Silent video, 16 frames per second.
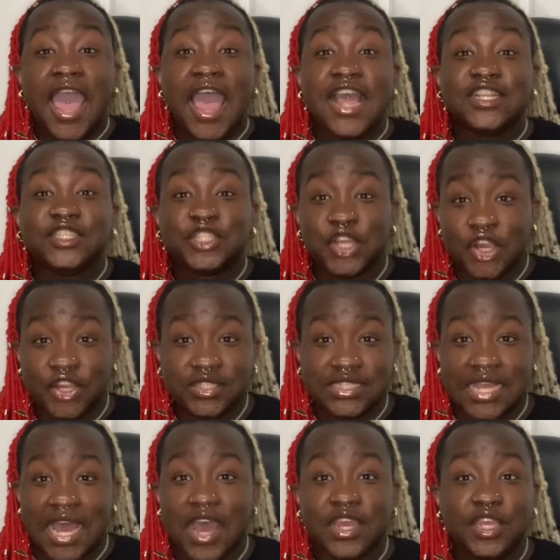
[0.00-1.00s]
And
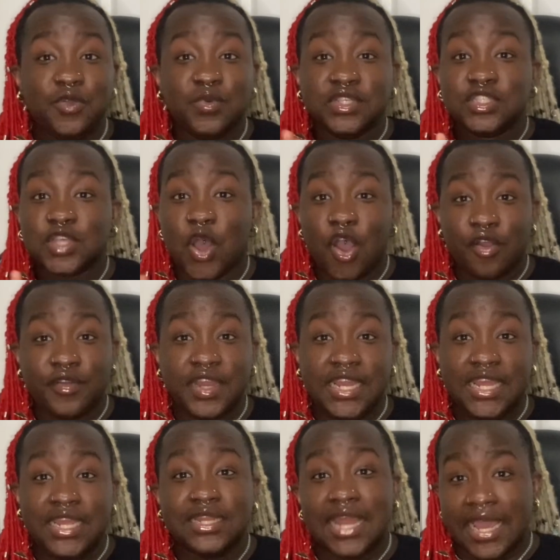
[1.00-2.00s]
turns out he was
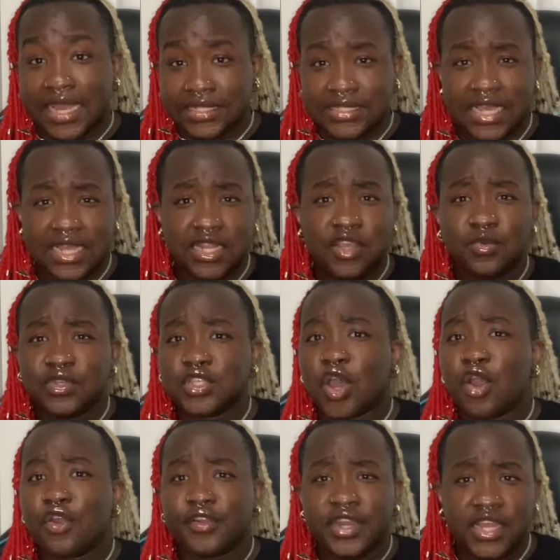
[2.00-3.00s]
already, like I said, he was
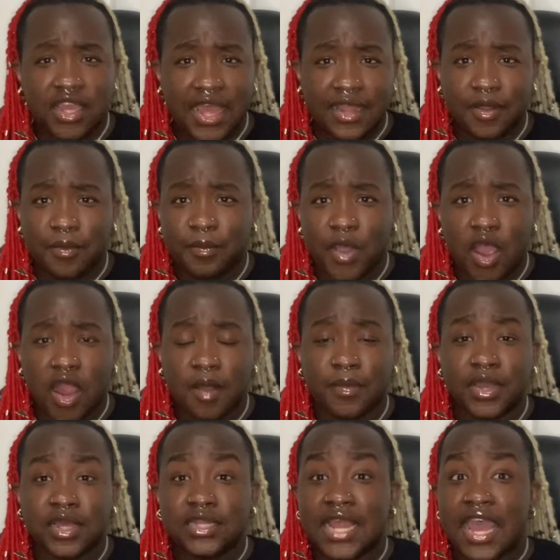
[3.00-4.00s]
already at the bar.
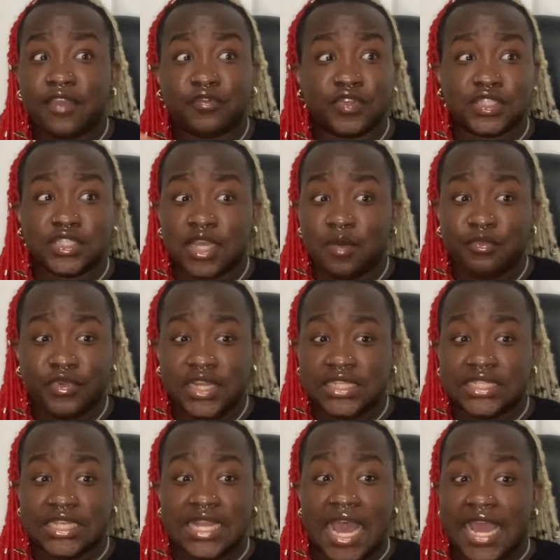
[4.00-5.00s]
But, like, for some
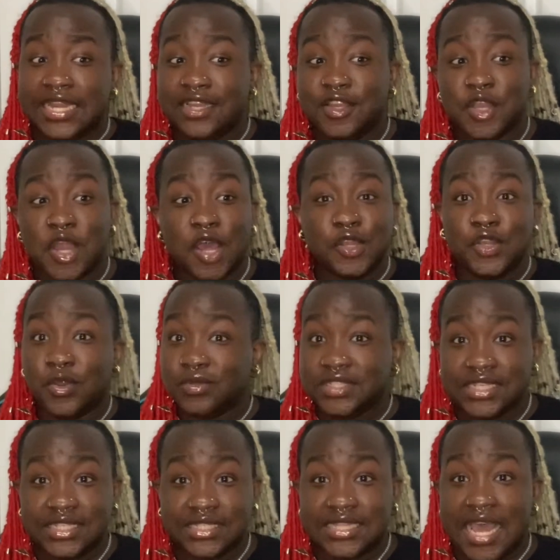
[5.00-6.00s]
reason, I did not
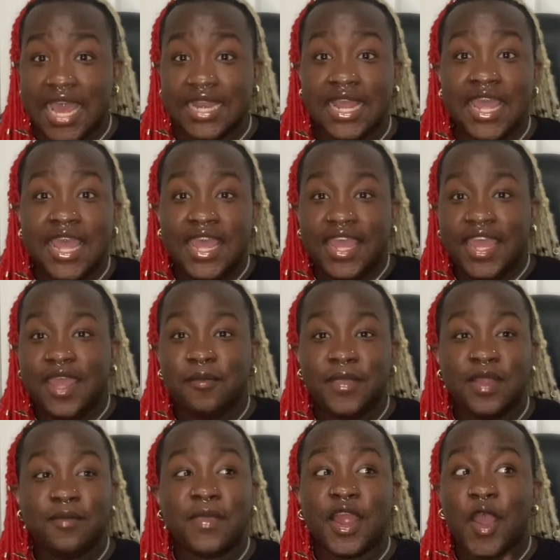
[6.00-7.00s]
notice that him
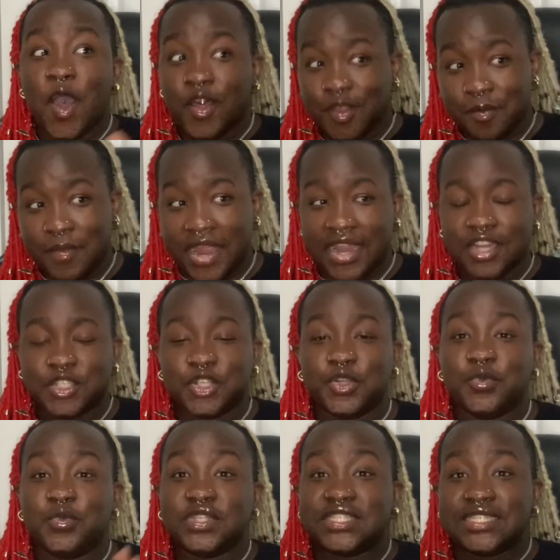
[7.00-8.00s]
and my other
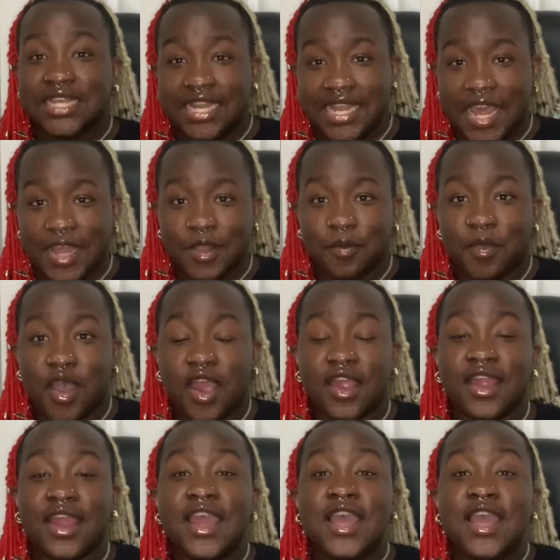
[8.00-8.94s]
manager was sitting at the bar.